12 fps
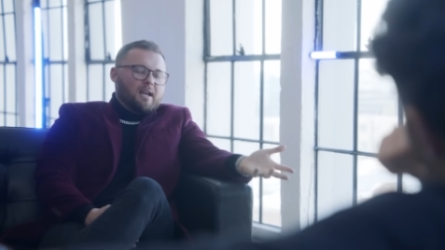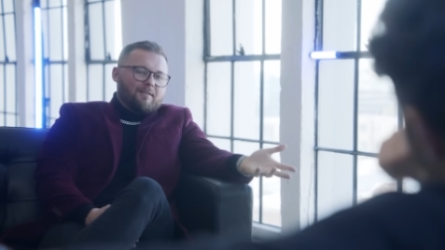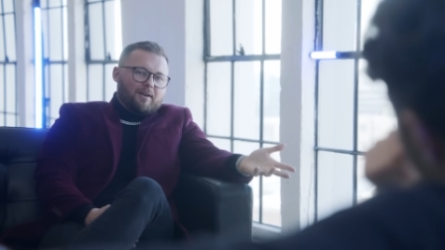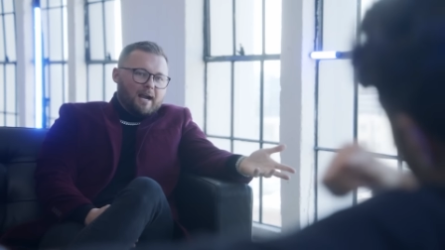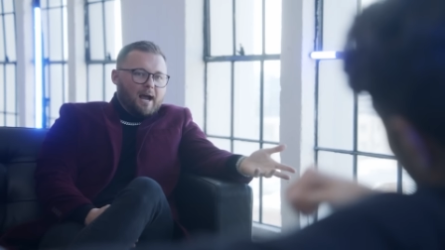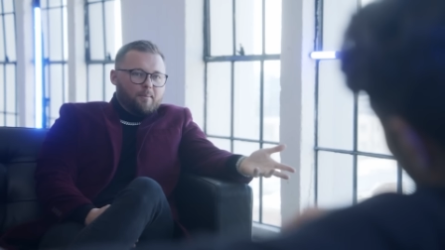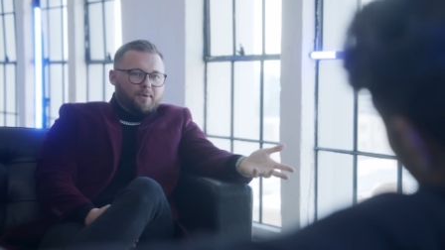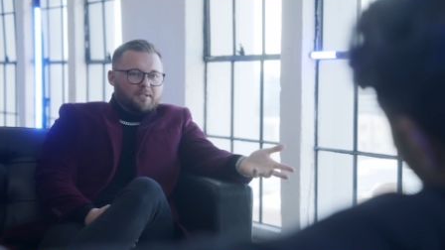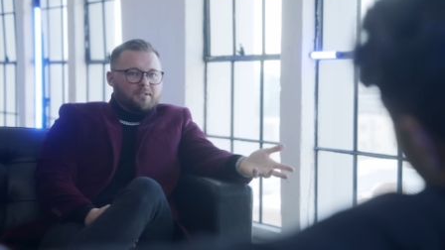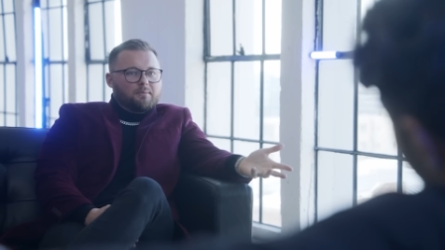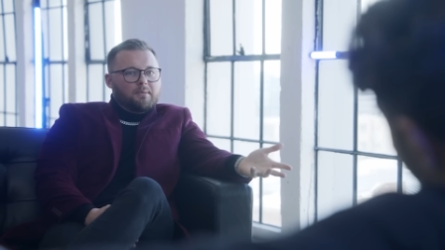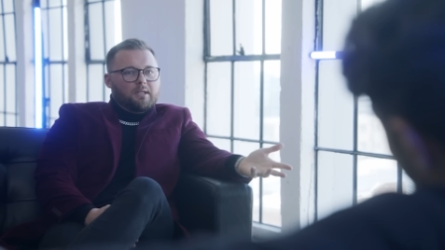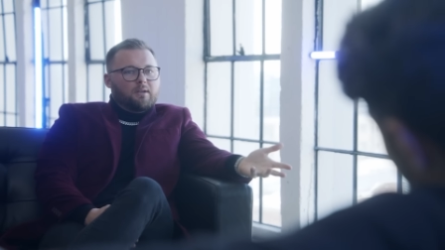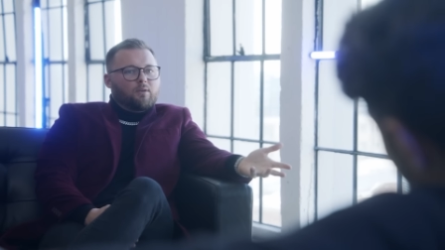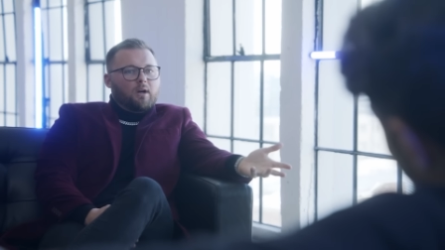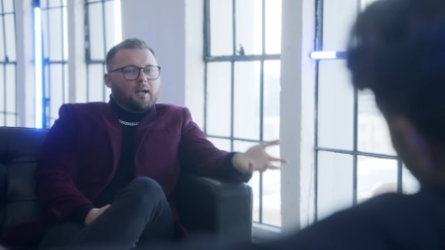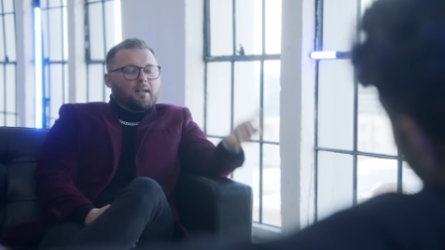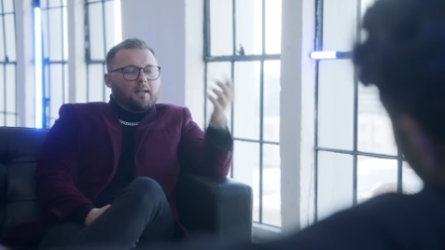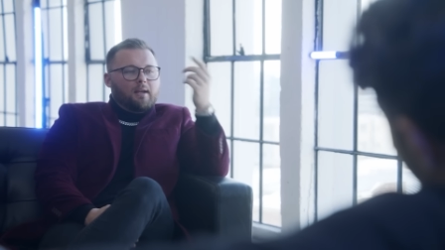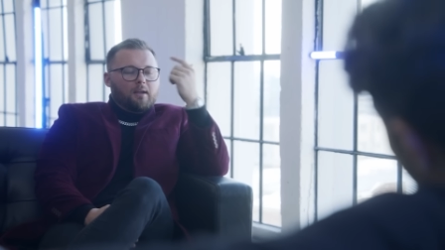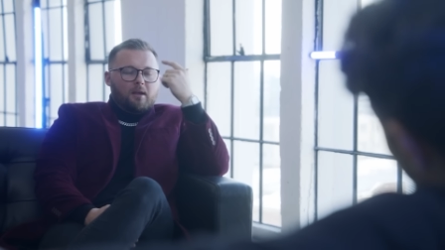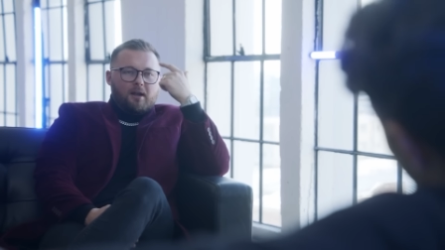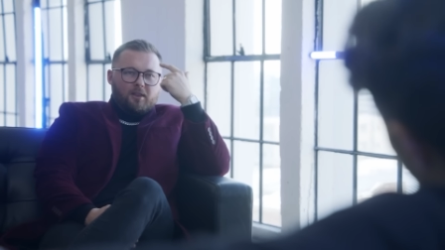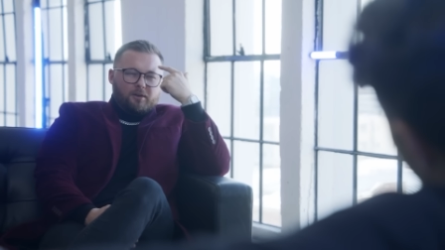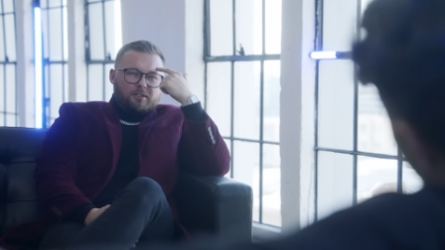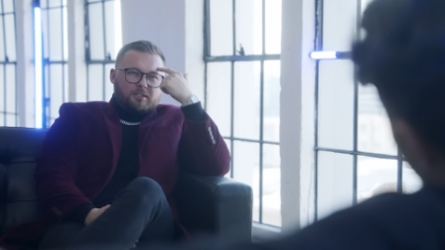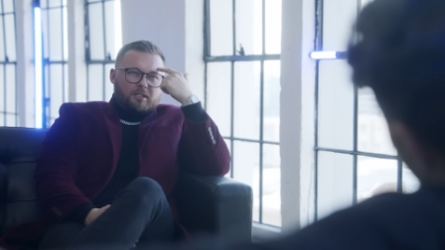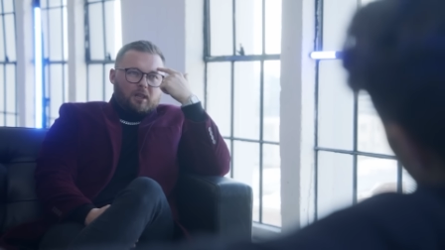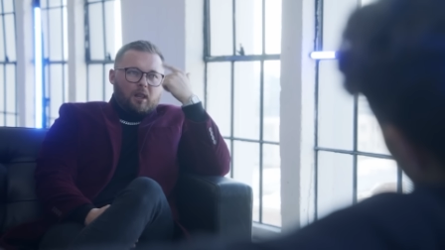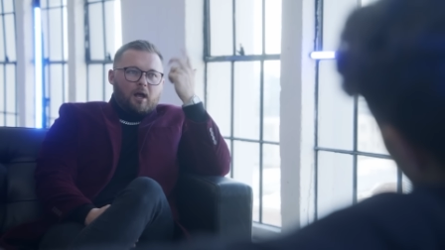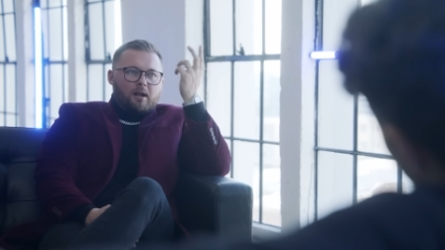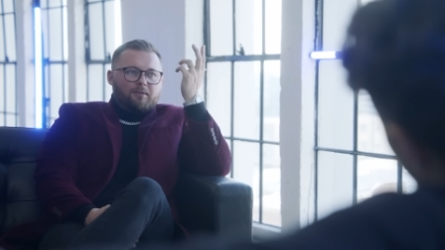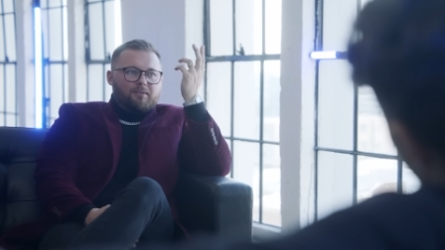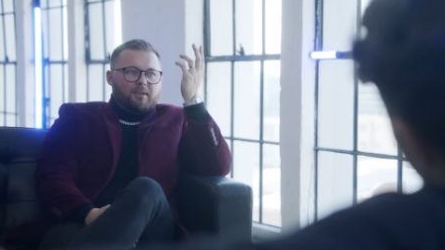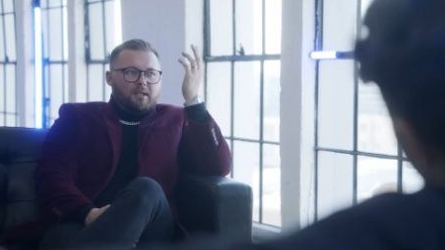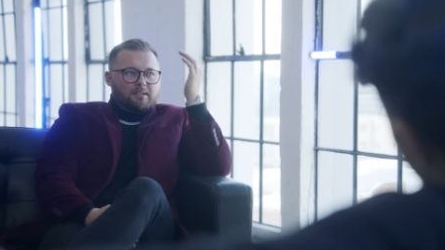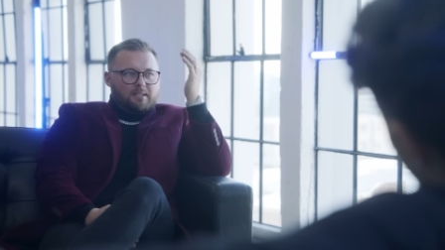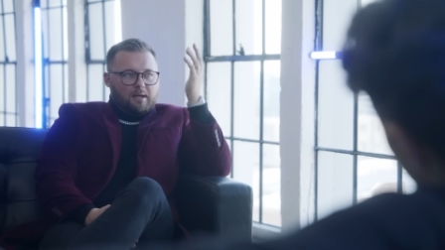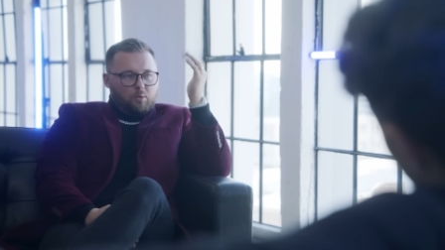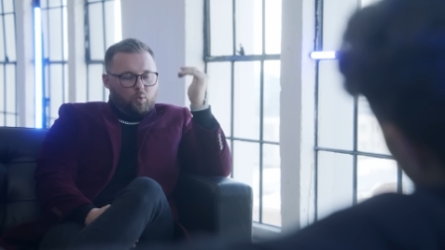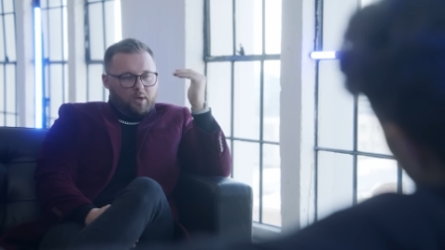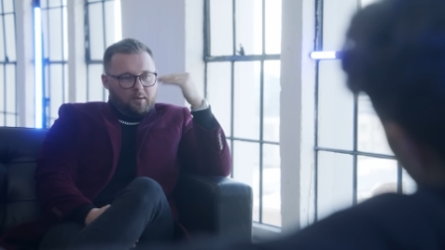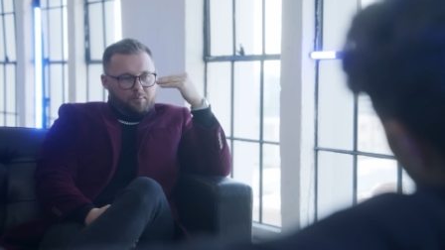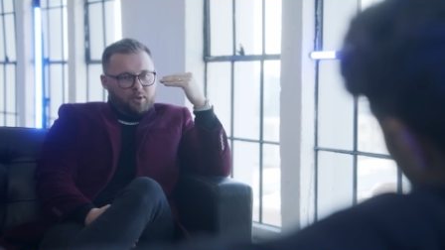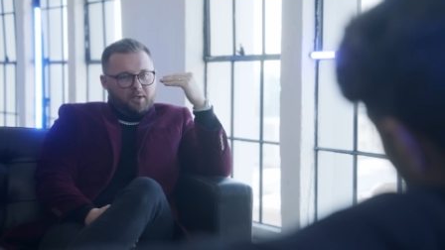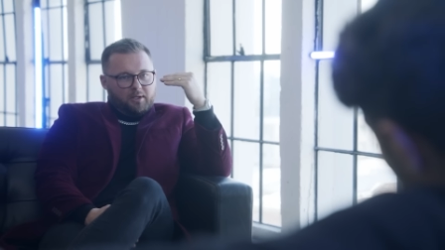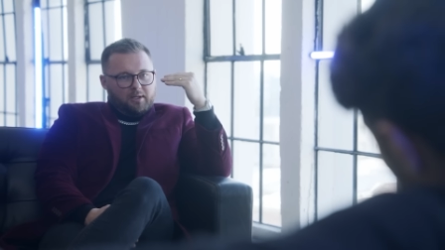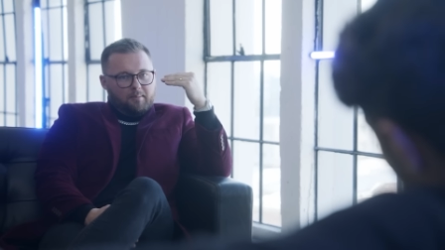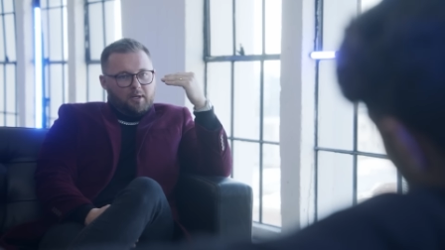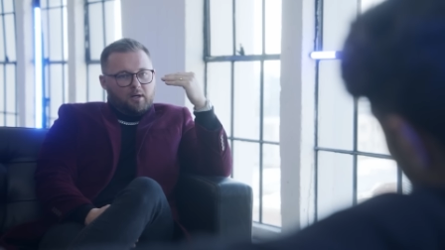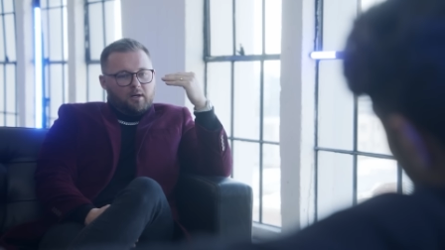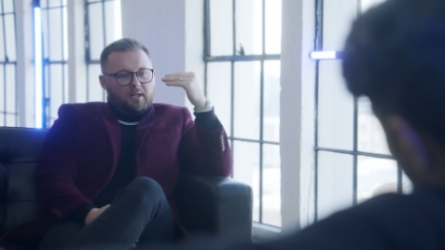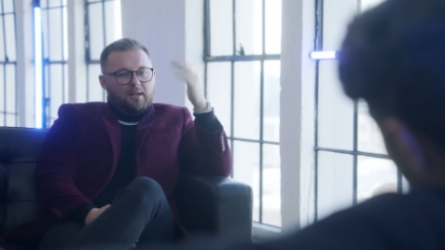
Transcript: never happen to me, right? Like, there's just a lot of things that we put a limit on.